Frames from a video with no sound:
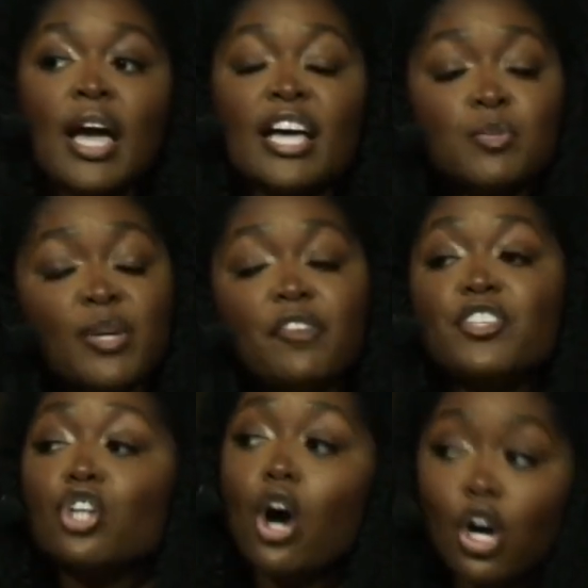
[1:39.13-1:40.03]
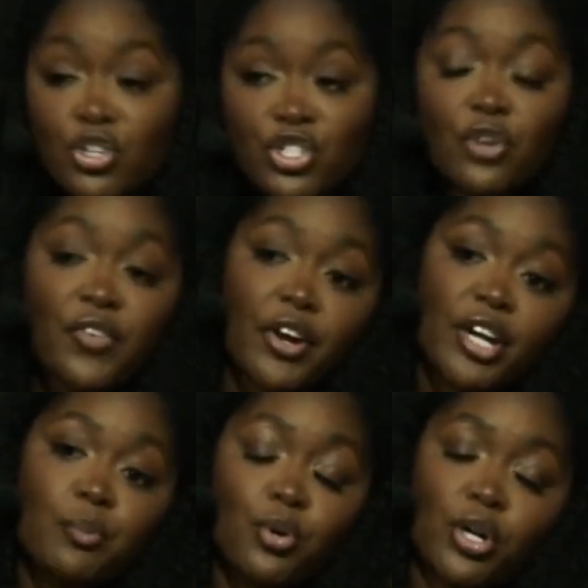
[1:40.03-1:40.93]
SPF is also
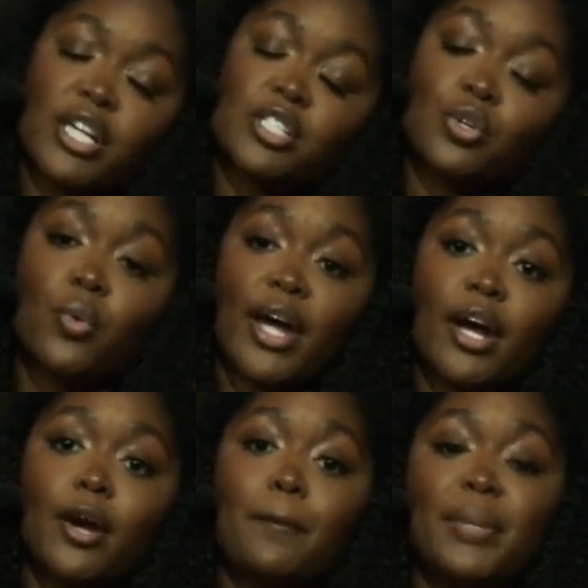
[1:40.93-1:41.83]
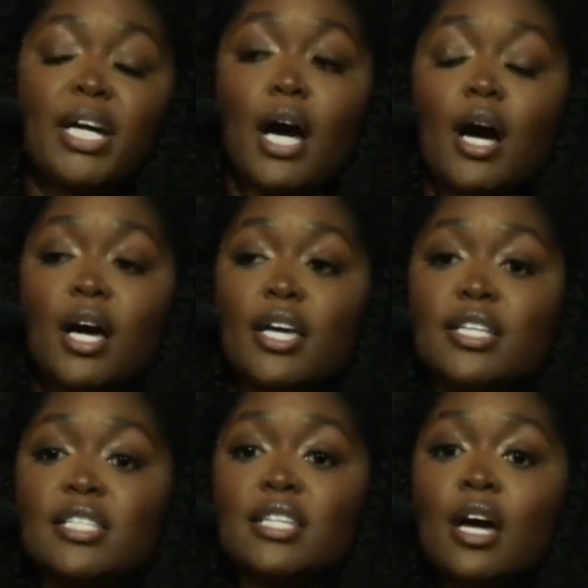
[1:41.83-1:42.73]
very important to wear
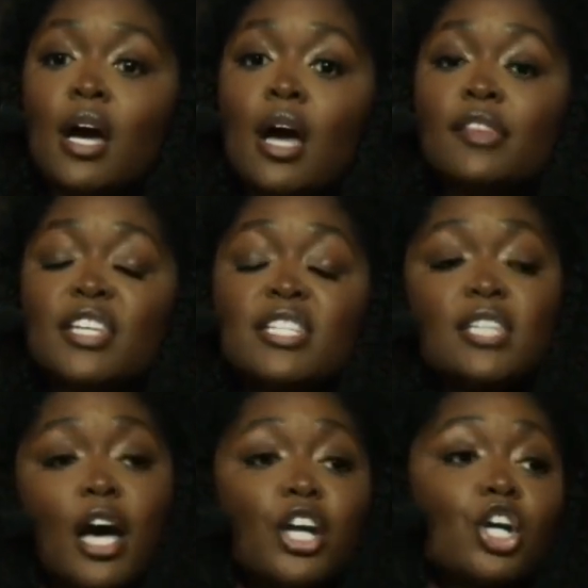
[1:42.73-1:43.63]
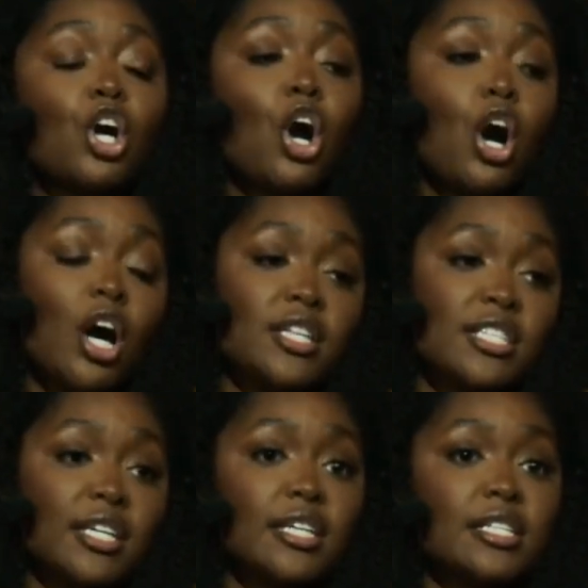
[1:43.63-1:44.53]
because the sun
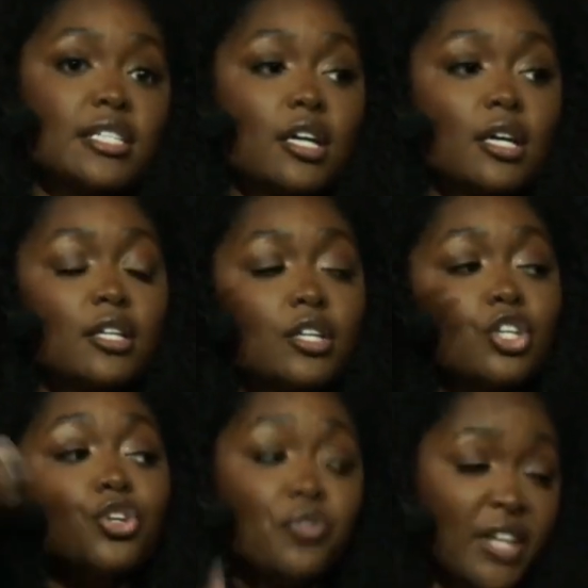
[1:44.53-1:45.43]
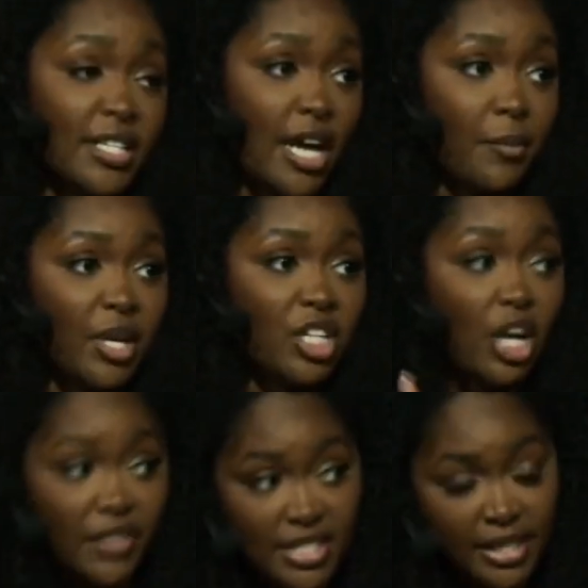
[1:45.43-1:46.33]
causes UV damage
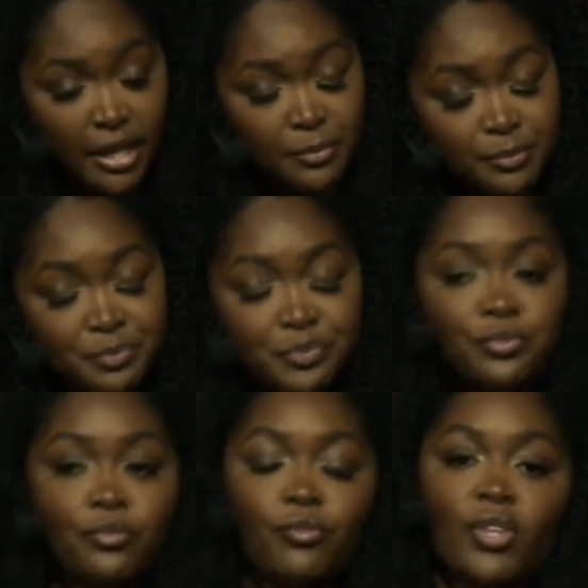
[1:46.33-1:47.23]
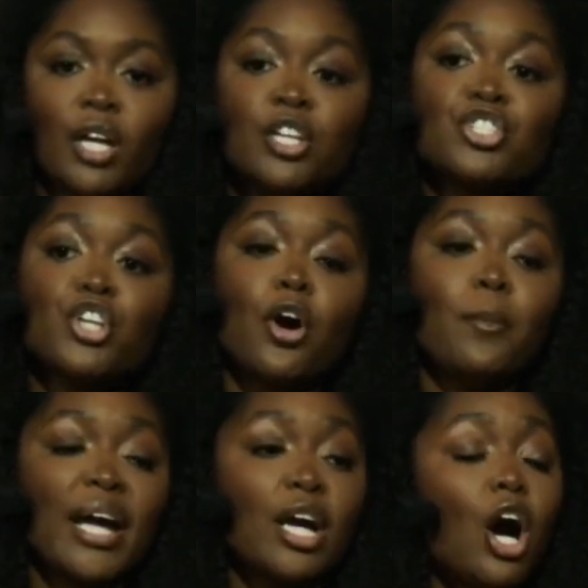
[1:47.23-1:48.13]
on the skin. So
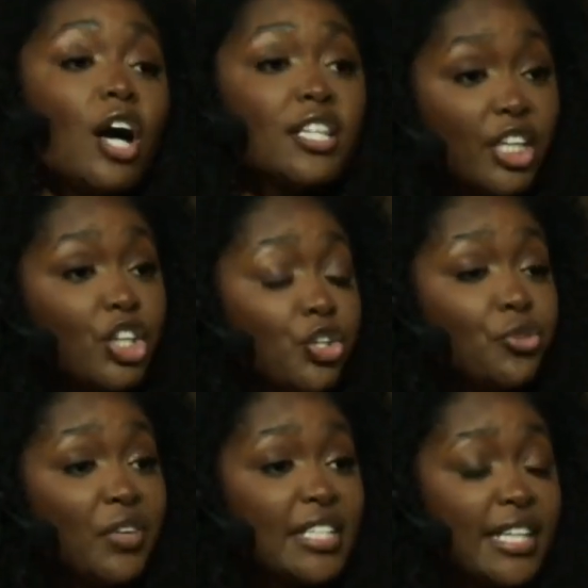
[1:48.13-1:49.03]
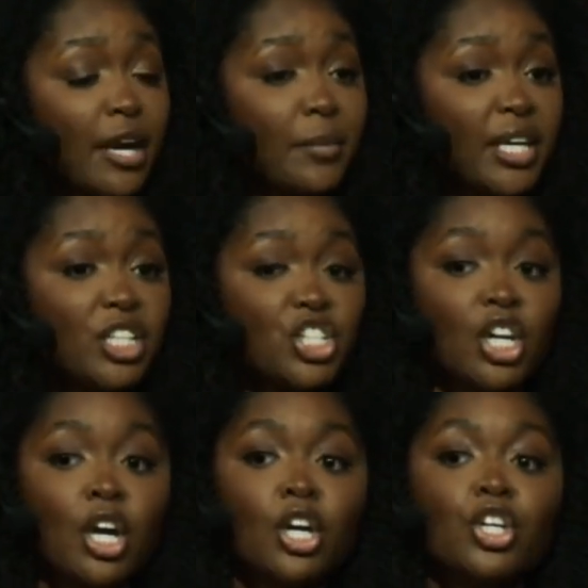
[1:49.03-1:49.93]
by causing UV damage,
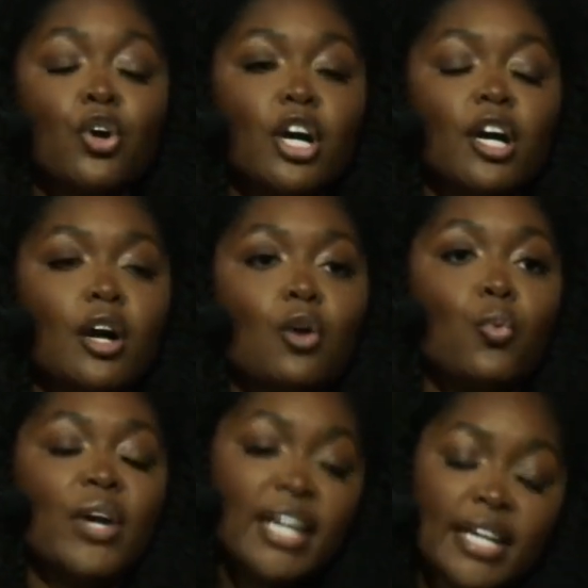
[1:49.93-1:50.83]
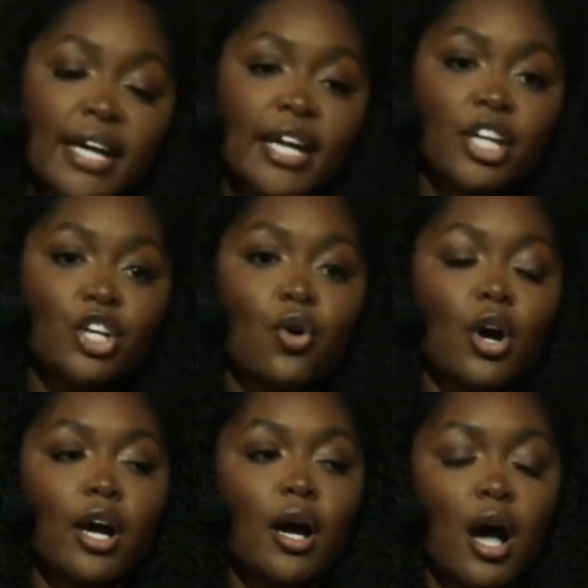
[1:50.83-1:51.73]
you're weakening
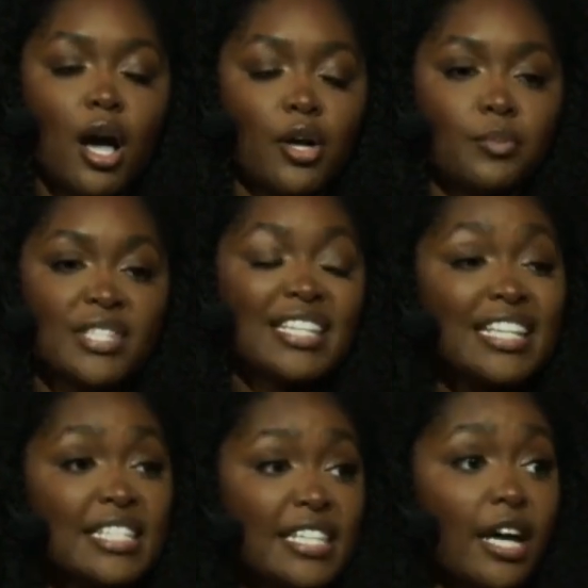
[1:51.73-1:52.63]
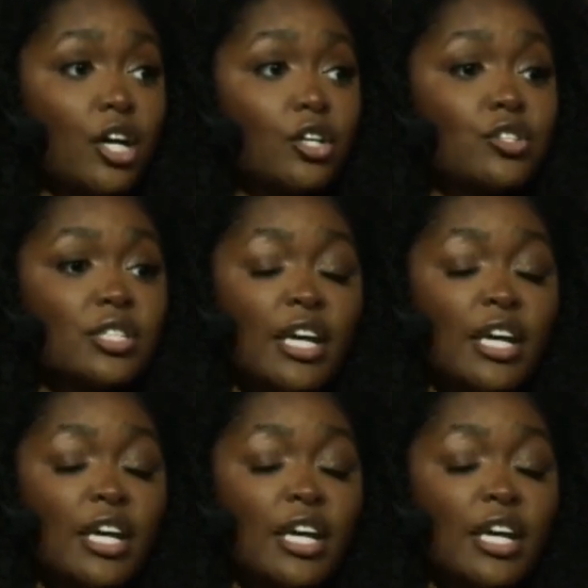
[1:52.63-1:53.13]
your skin cells,